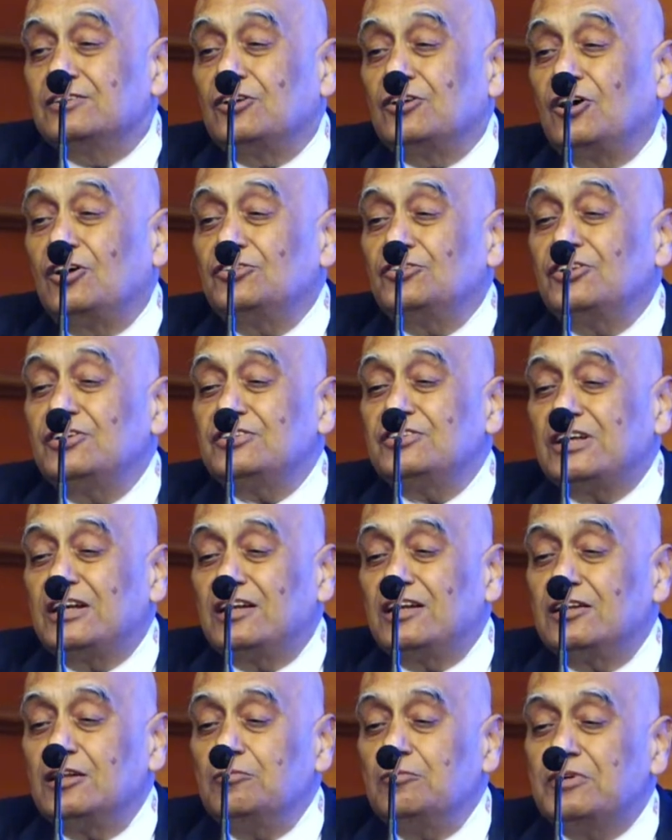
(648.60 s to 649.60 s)
Now there's
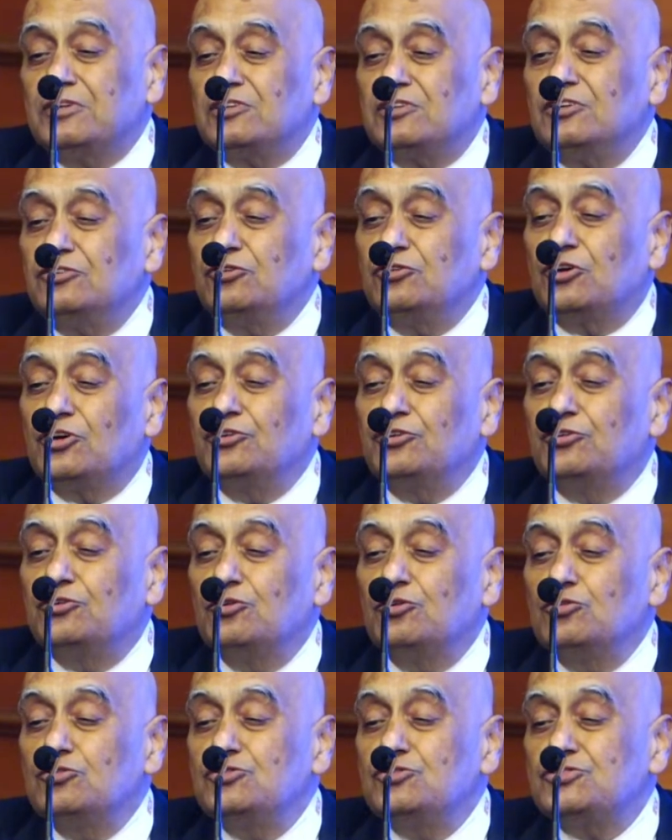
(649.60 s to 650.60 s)
another method you can
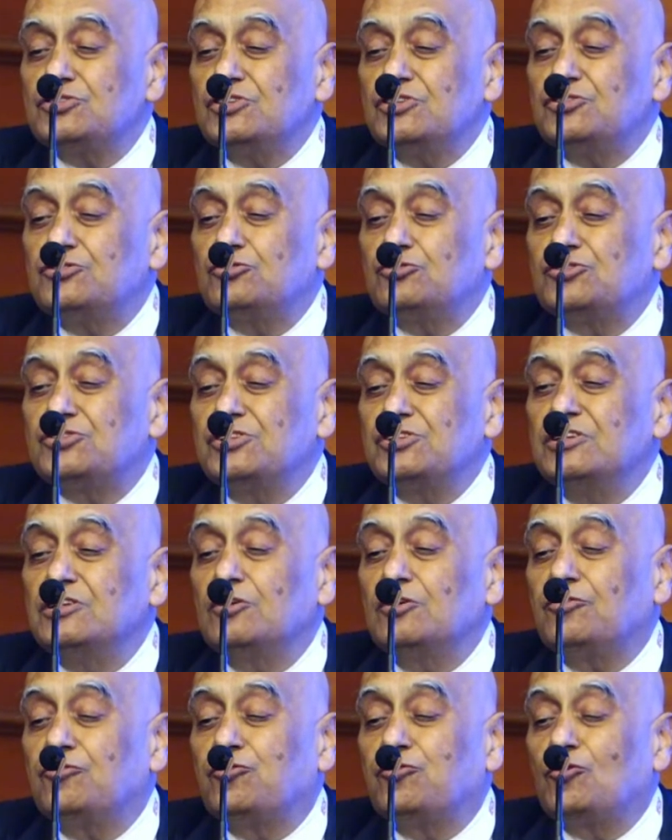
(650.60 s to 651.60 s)
use, is to see
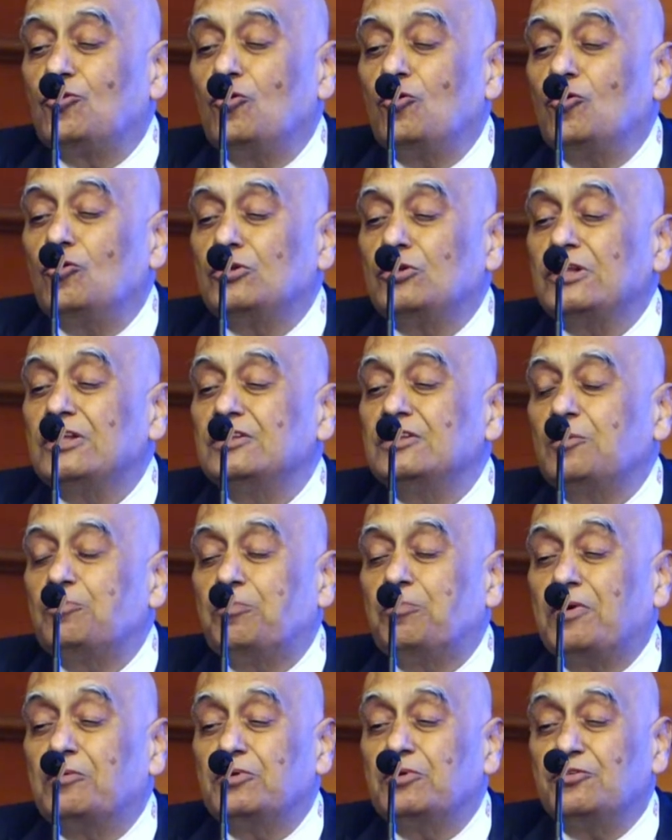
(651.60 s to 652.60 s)
the flow in the
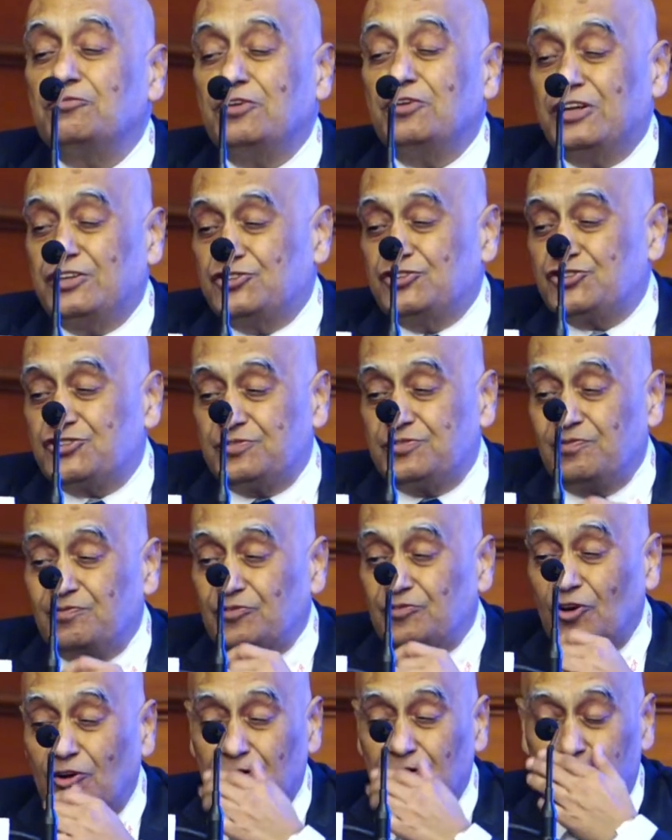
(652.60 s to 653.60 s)
pulmonary veins.
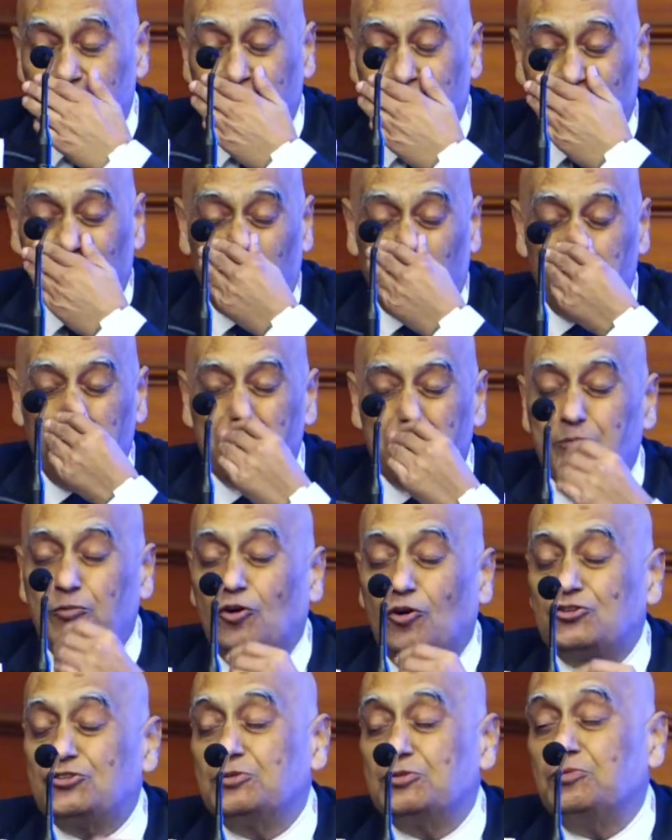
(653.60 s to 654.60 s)
Now it may not be
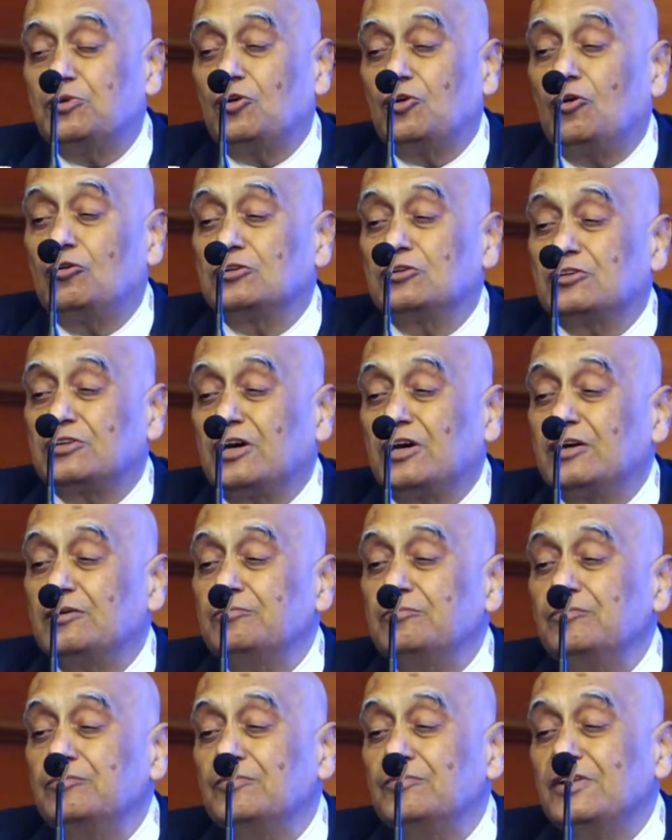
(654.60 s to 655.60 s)
possible all the
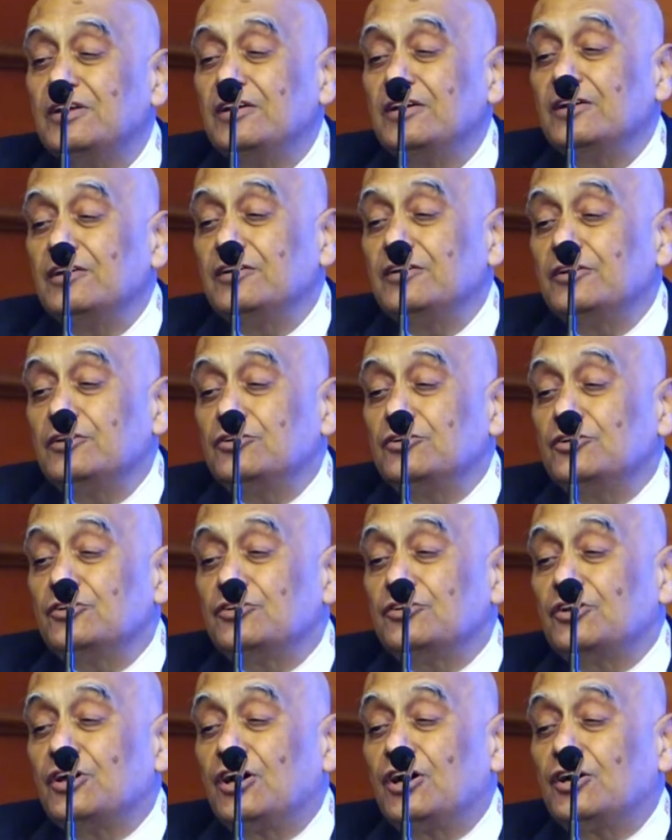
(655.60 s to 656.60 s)
time
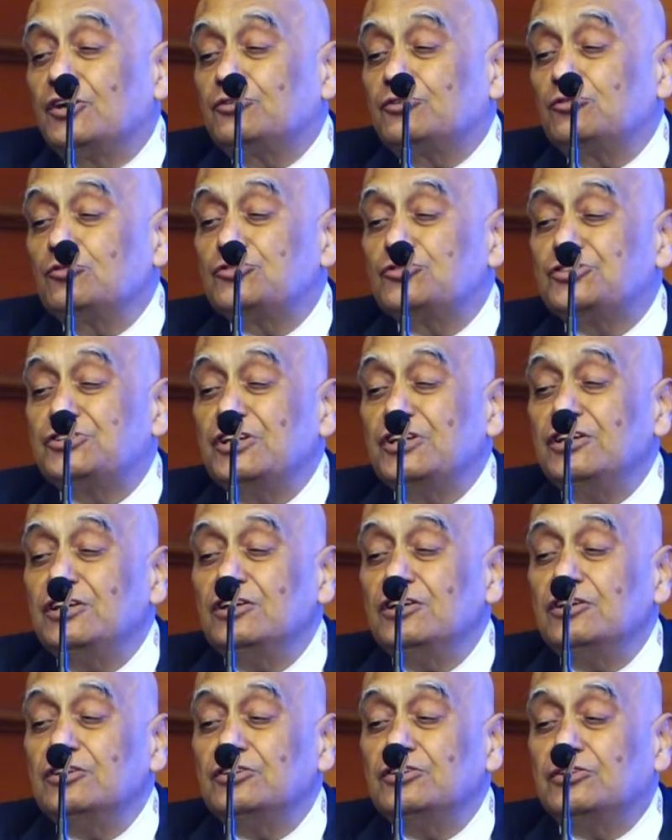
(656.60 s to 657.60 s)
to
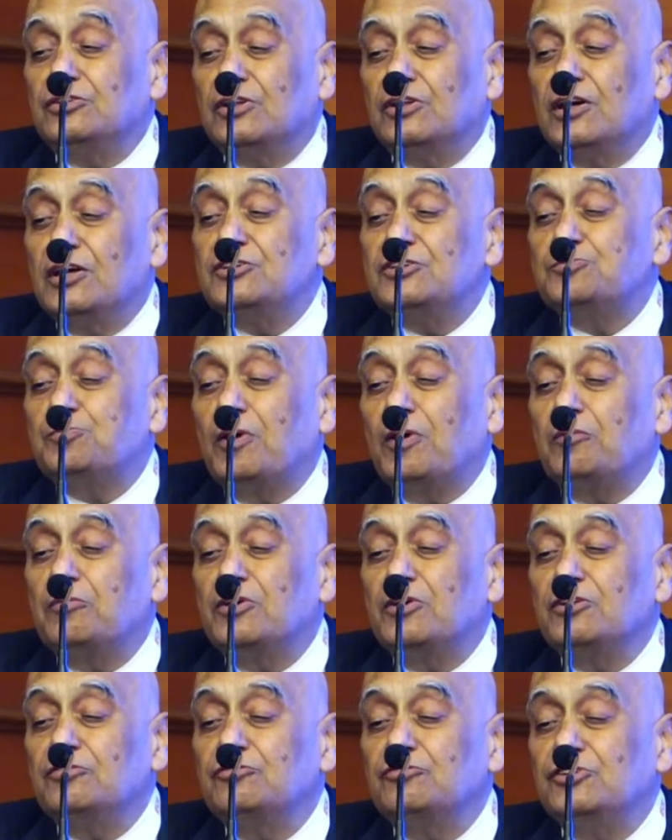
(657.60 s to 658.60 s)
see this
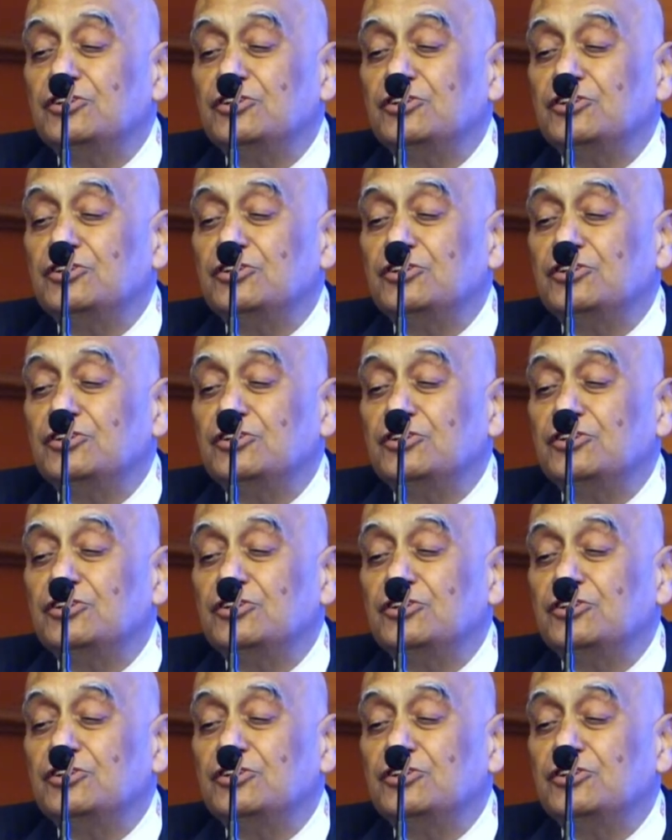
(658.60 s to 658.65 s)
pulmonary